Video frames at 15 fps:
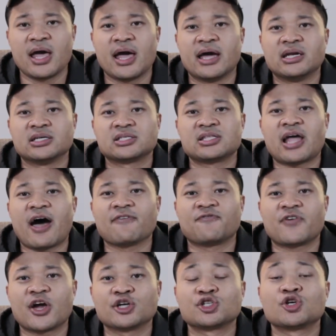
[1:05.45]
And it's not
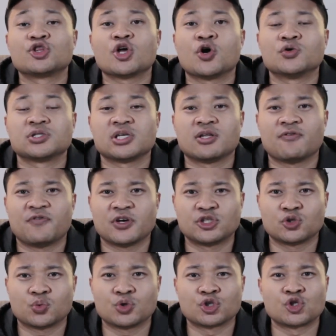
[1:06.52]
fair to those
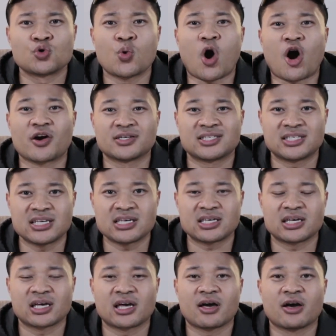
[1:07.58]
individuals who are
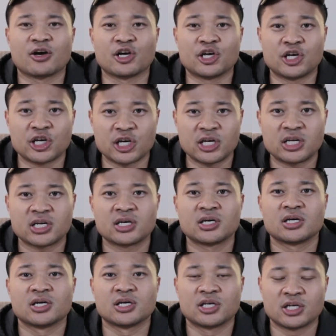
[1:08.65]
seeking good
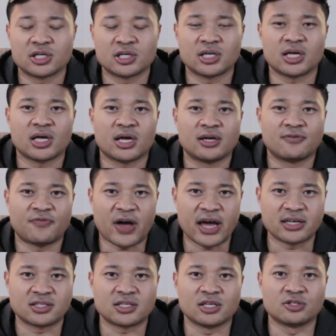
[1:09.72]

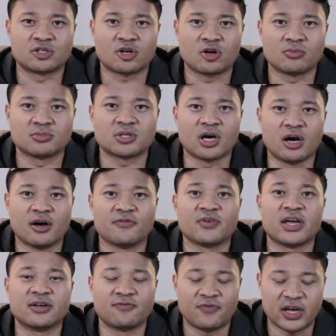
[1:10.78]
advice in terms of
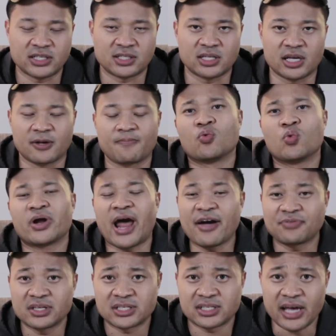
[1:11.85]
investing. What
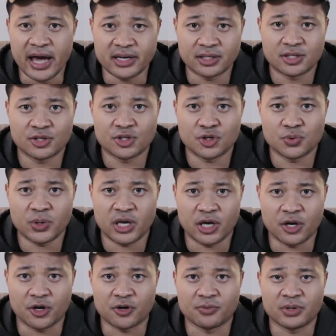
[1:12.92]
I've decided to do
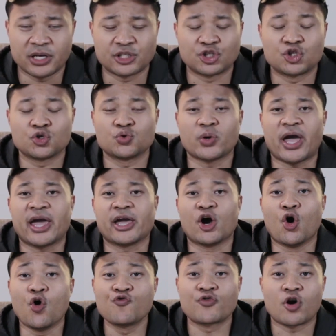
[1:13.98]
here is do an
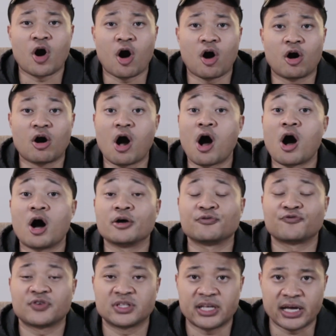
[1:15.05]
overhaul on
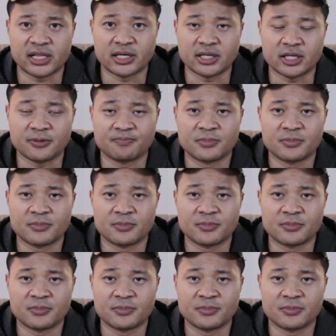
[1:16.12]
Fidelity.